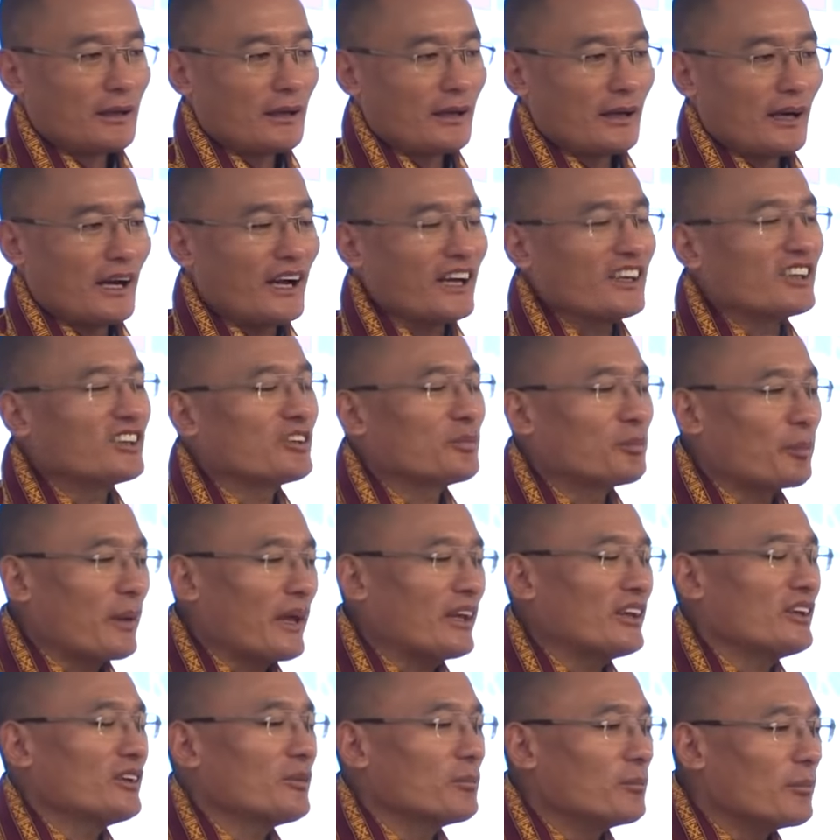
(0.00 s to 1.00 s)
I
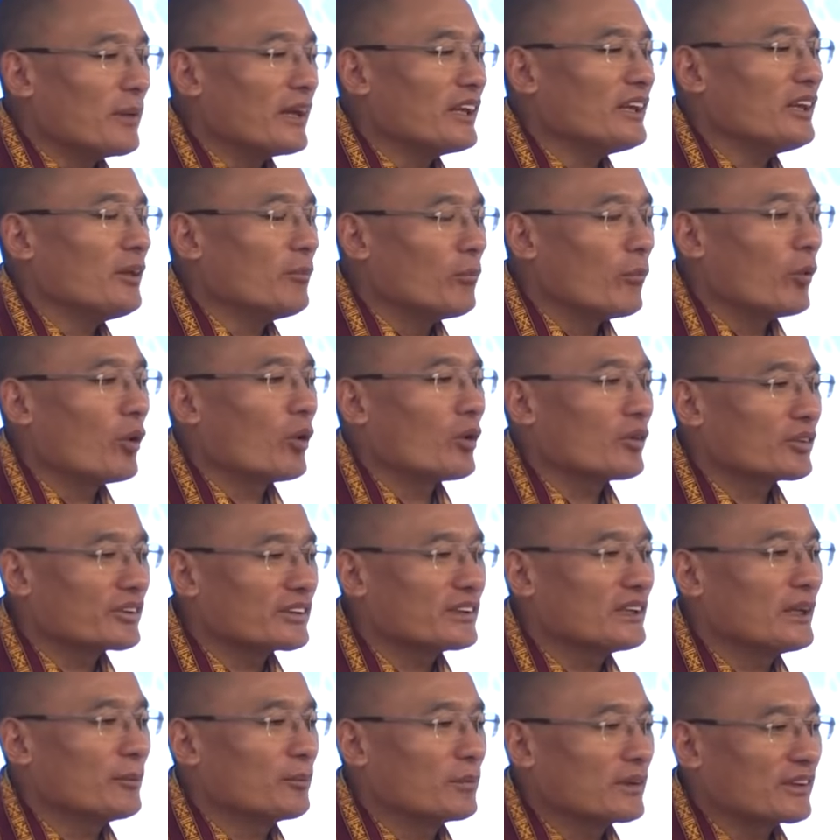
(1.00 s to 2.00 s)
spend many more
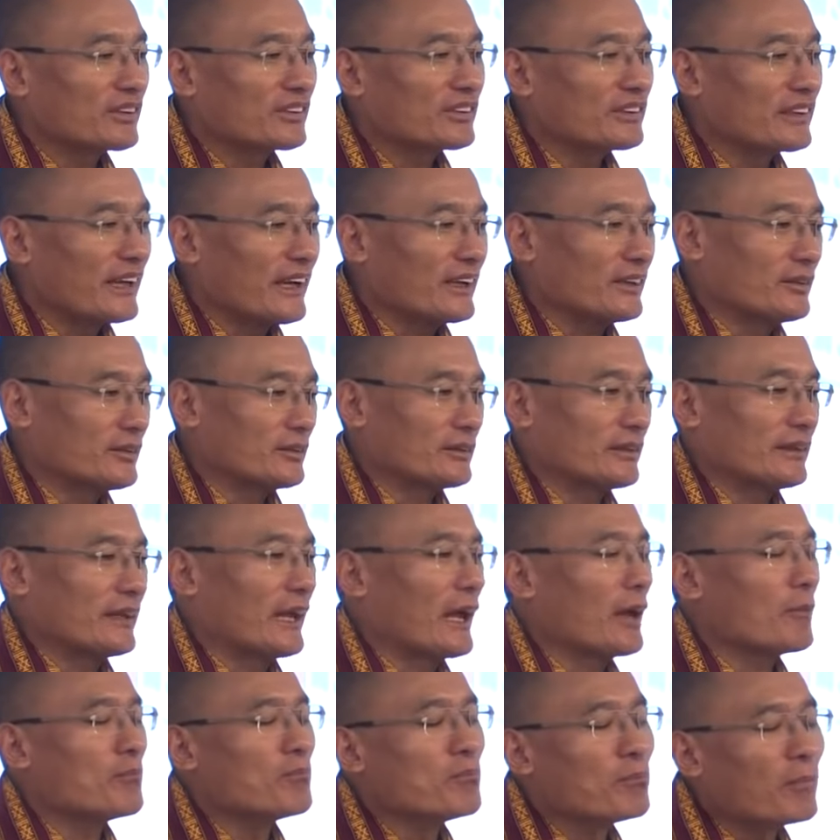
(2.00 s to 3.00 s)
sleepless nights and
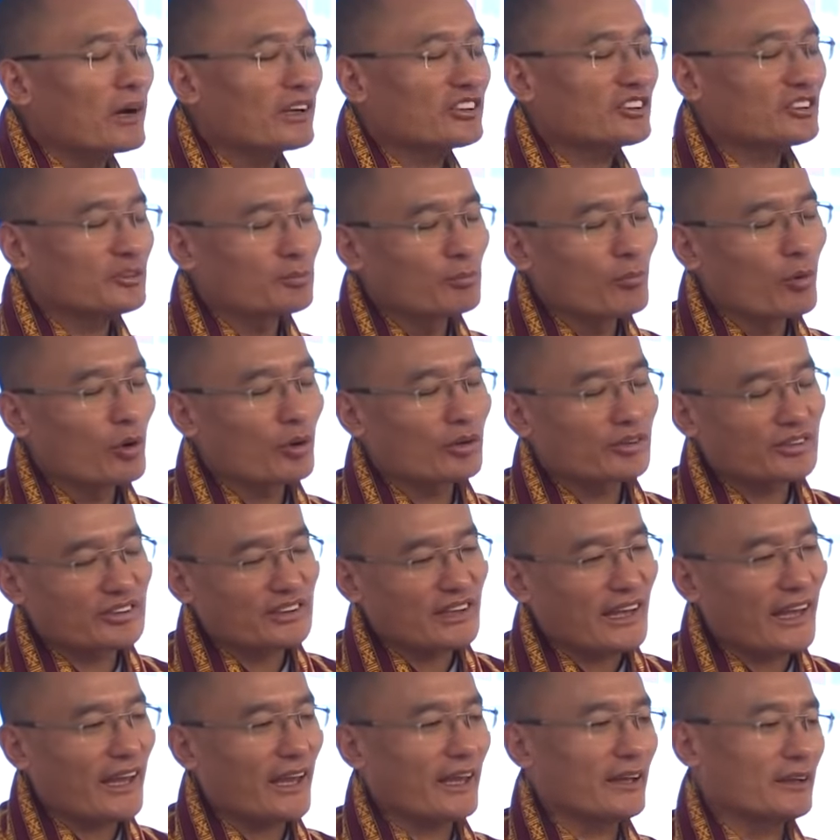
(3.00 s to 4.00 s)
I'm much more
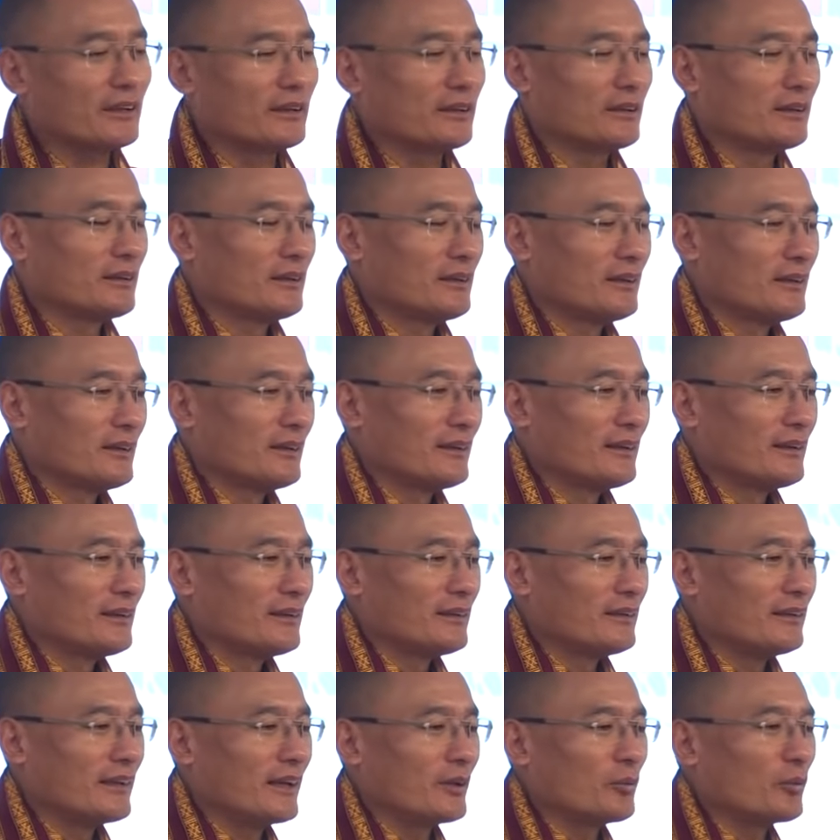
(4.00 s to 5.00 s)
scared
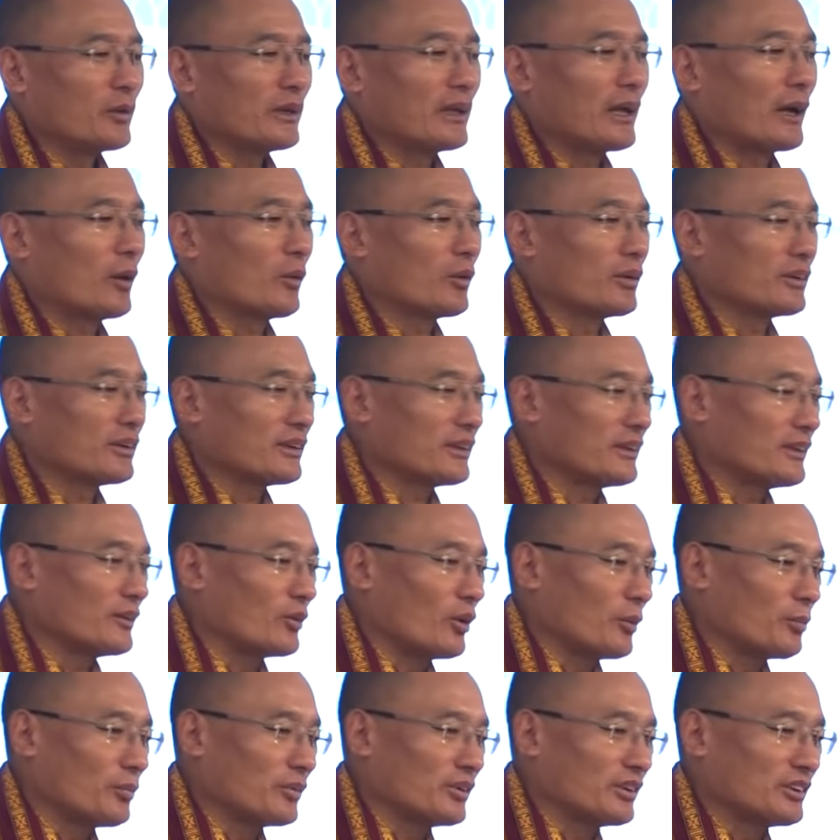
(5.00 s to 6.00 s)
than when I was in
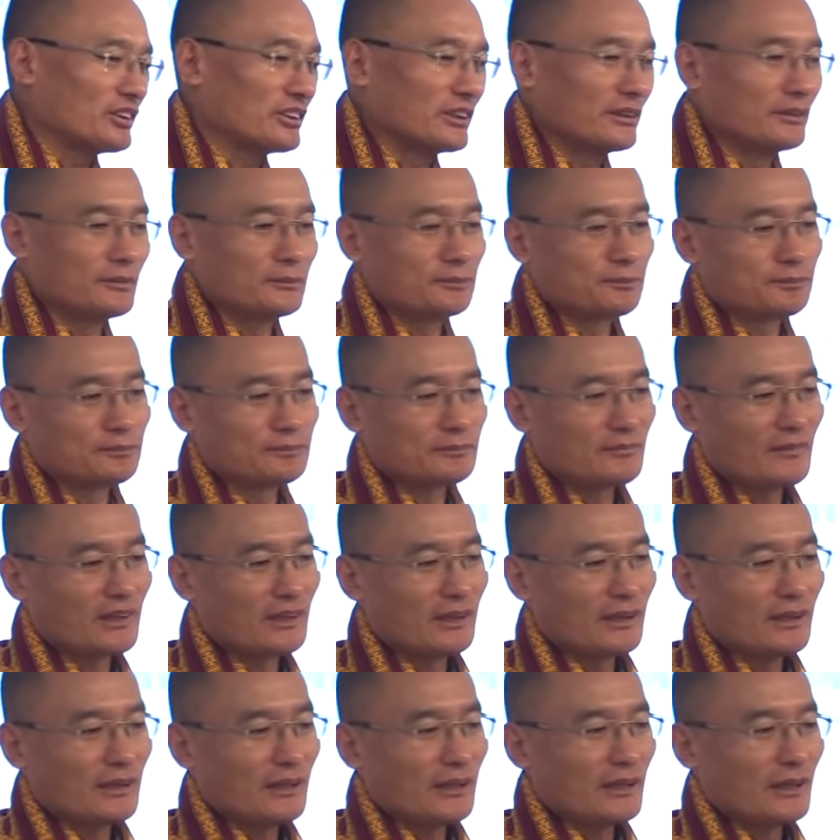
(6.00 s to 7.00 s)
opposition.
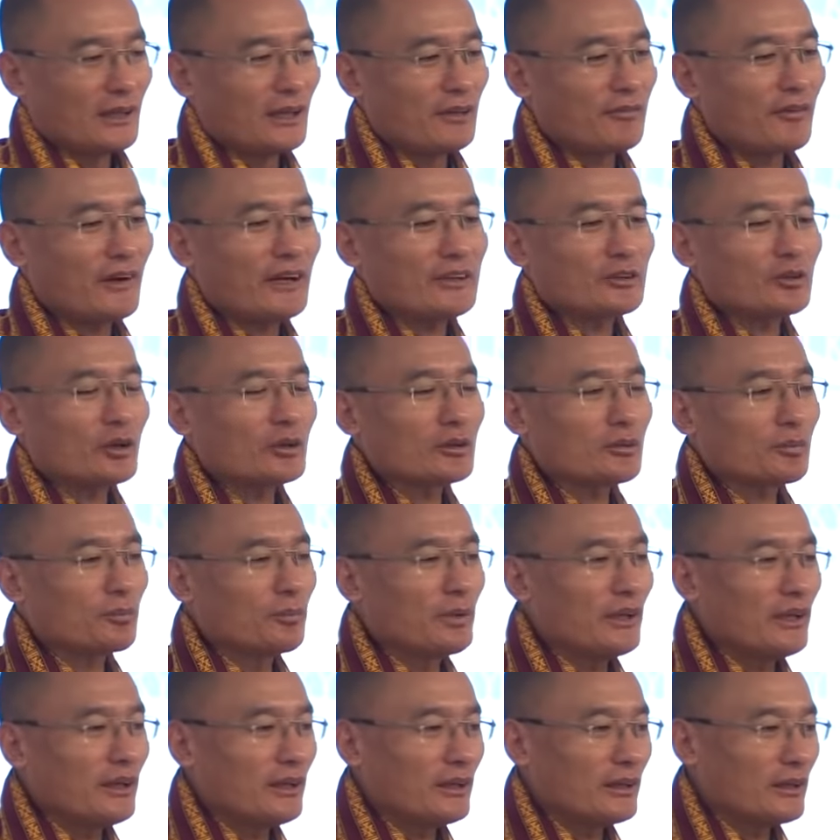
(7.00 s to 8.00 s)
If I thought
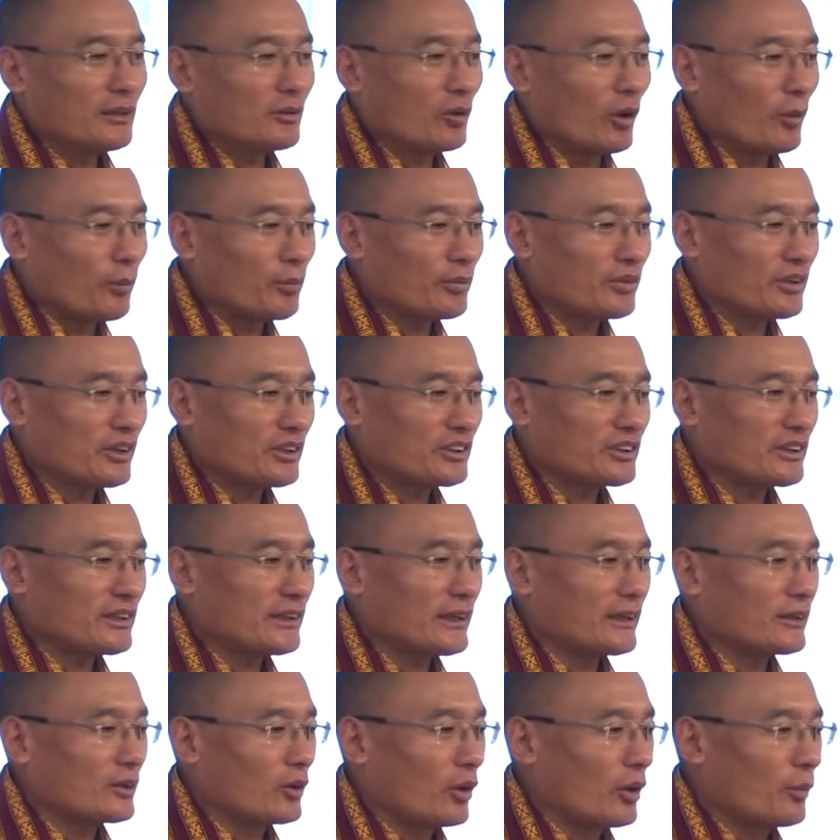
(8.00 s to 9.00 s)
being in opposition
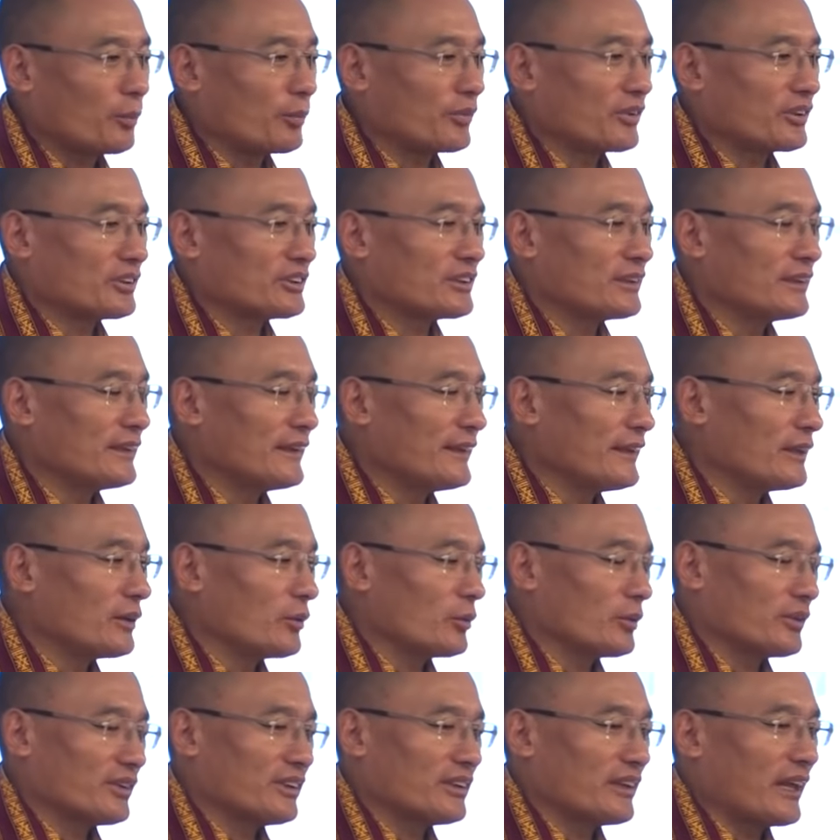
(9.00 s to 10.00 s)
and the opposition leader
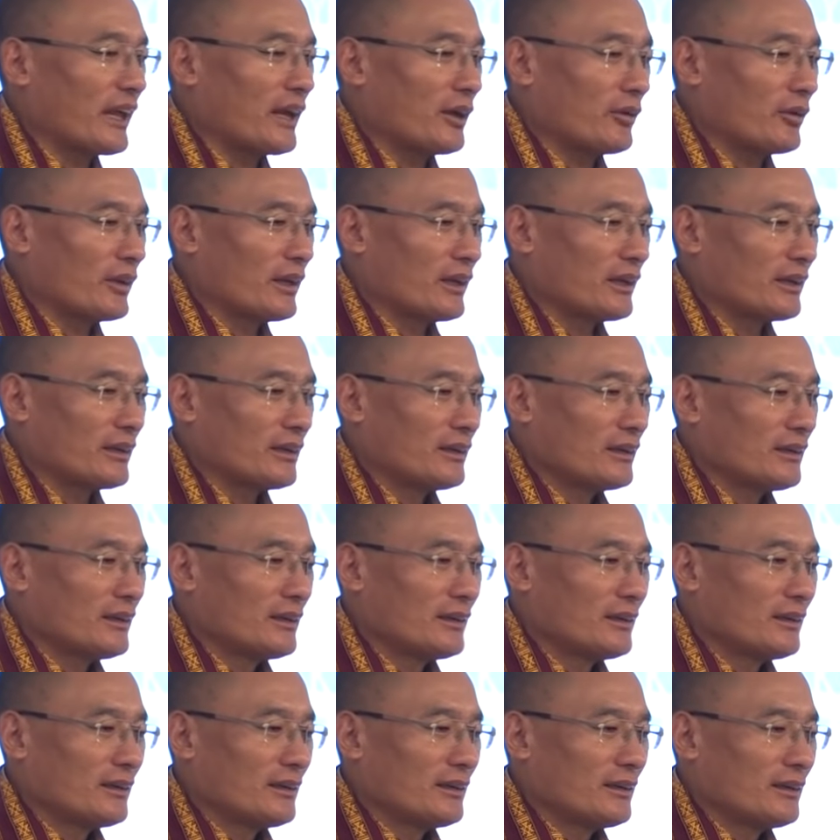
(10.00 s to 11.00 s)
was scary,
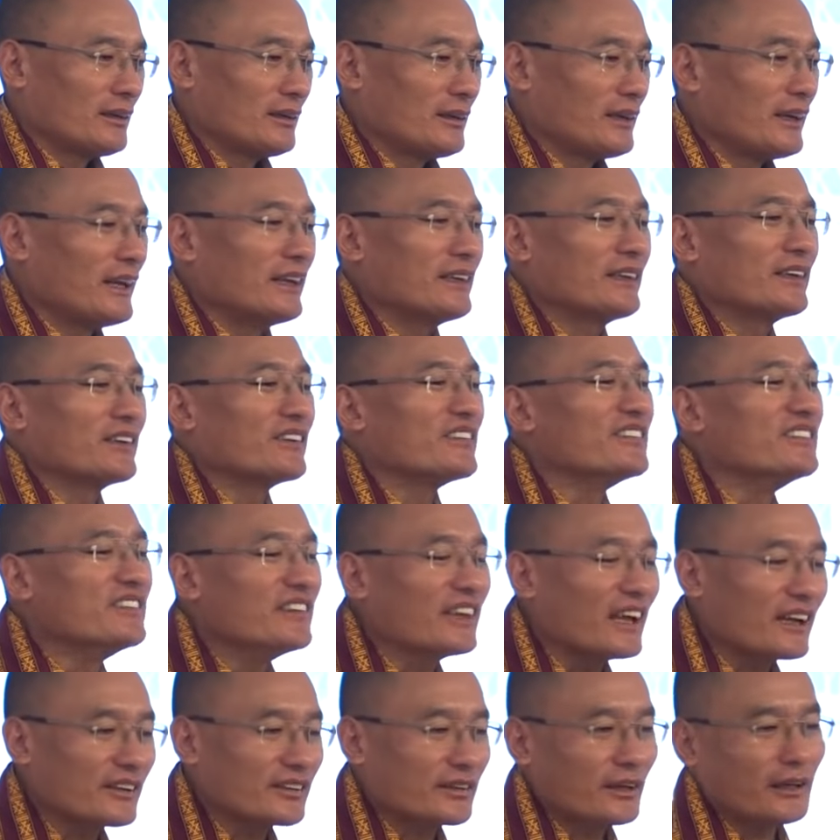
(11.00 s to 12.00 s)
it is
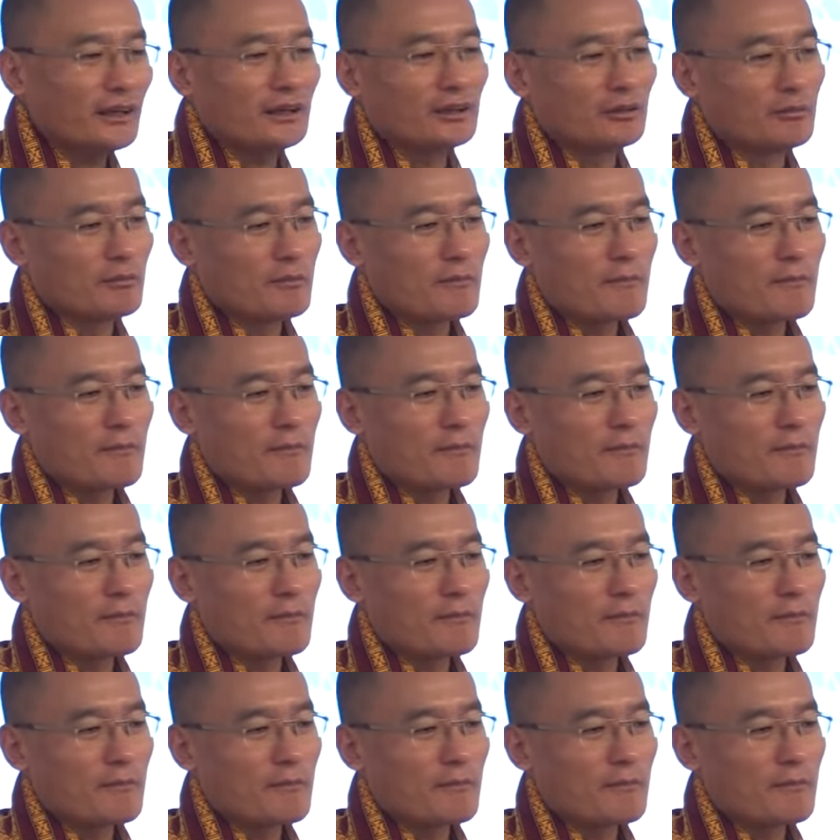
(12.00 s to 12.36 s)
nothing